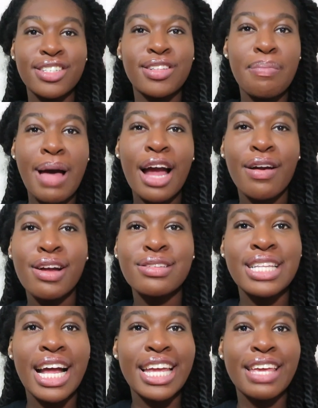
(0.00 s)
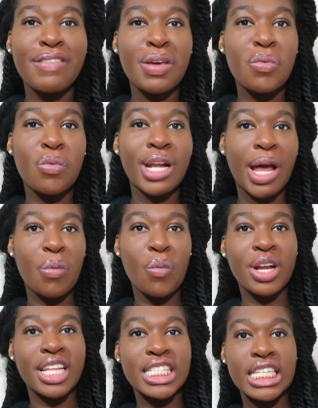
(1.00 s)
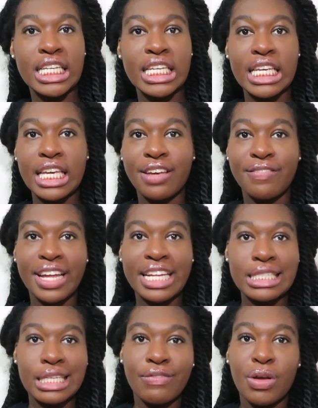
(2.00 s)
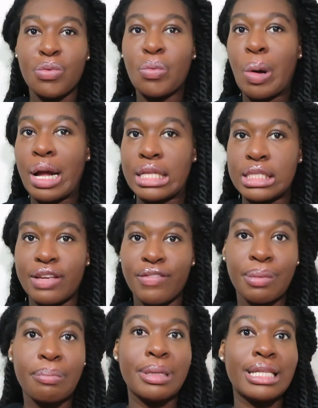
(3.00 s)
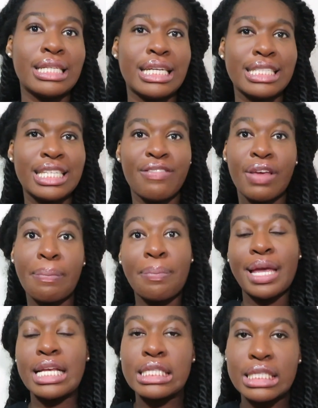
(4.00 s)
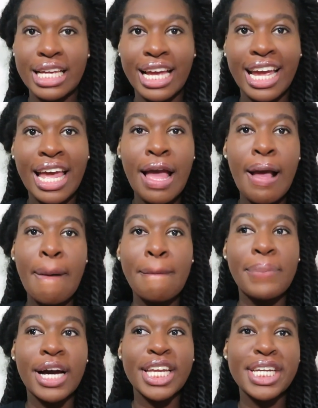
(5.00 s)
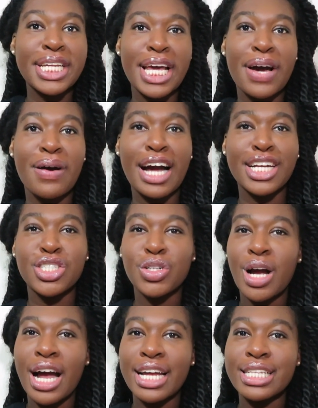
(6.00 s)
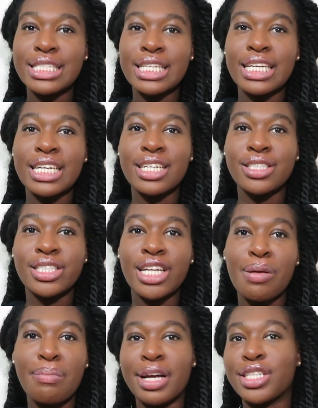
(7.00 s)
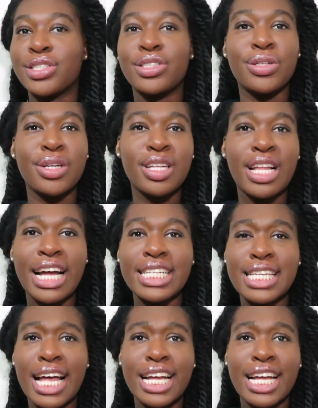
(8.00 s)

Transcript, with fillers: So the background's not giving what I wanted to give. Like it's giving white, it's giving plain, it's giving basic. But you know, I tried to set up my studio lights.